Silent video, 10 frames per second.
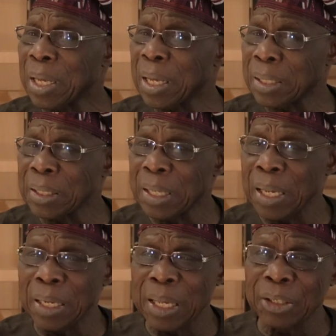any
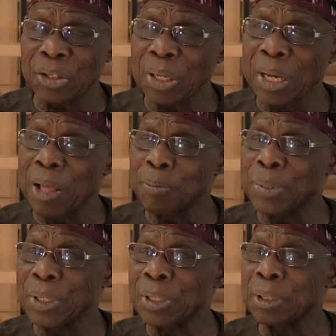election can
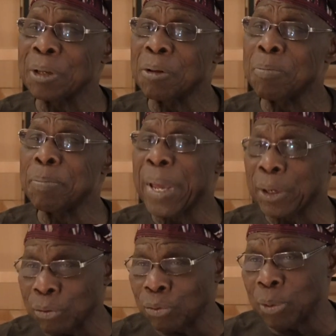be
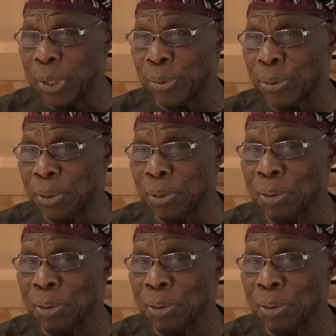meddled with,